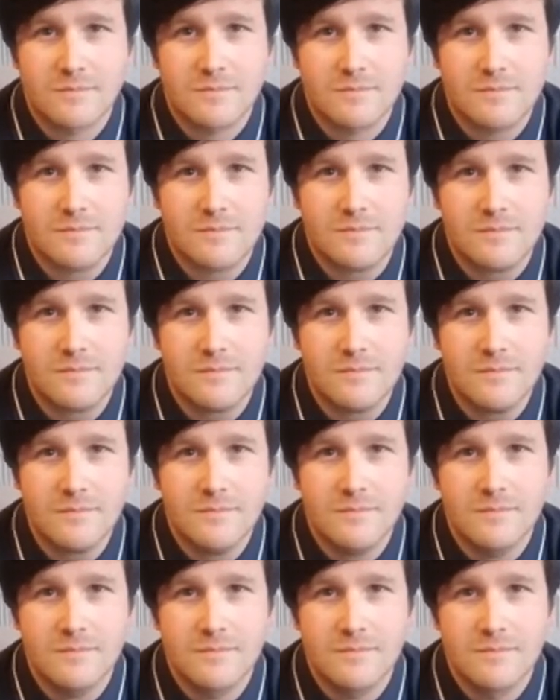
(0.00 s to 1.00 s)

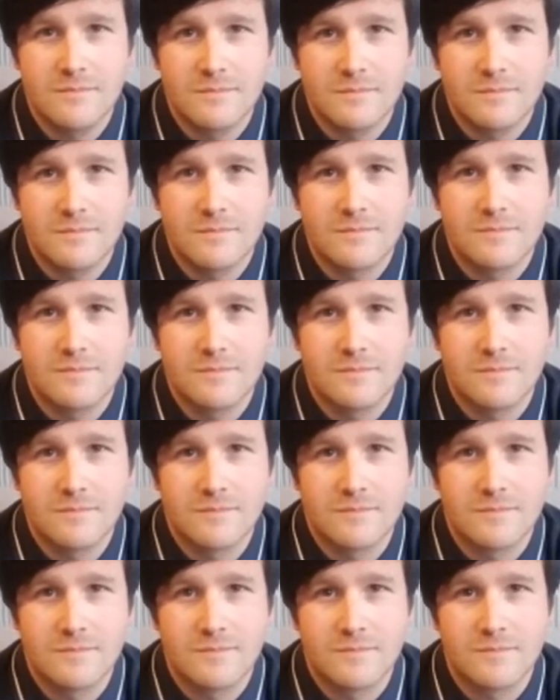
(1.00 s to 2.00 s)

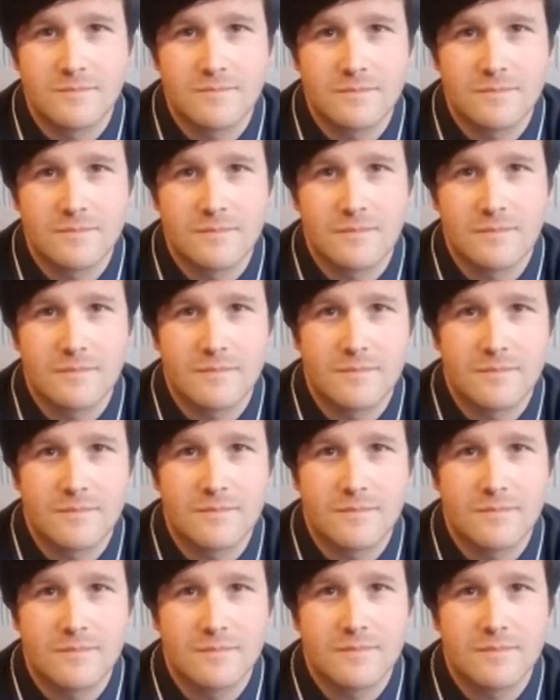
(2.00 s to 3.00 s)

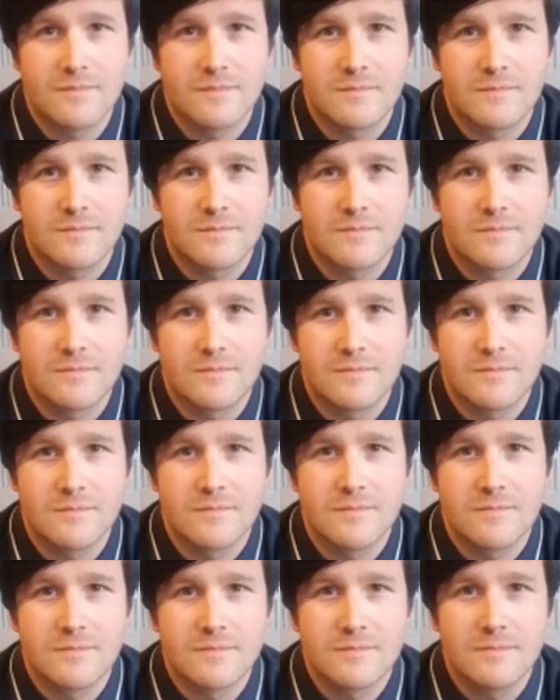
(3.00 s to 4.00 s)

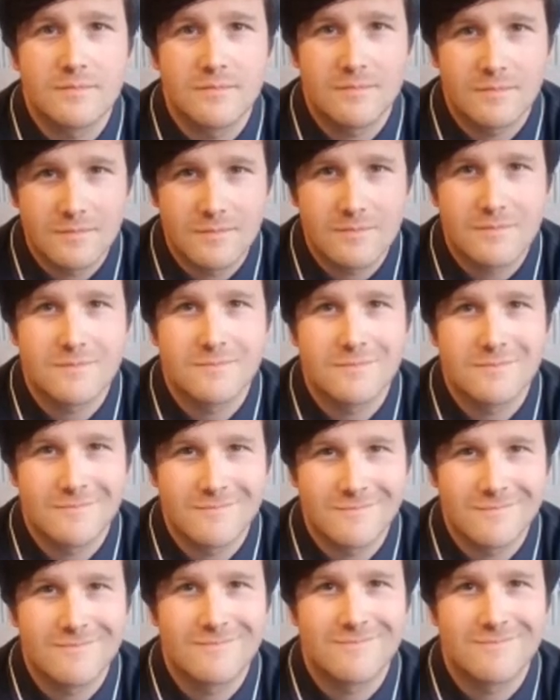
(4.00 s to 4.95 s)
(silent)